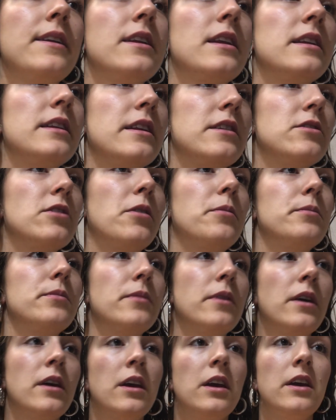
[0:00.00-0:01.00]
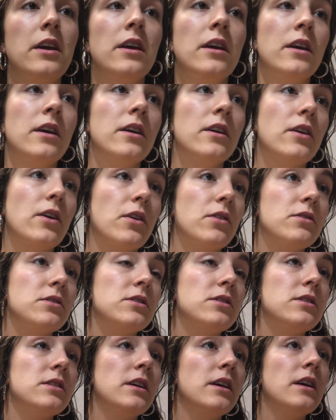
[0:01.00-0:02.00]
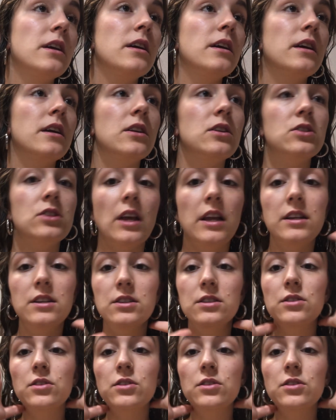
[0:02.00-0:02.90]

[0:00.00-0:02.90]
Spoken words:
and then Tom goes and changes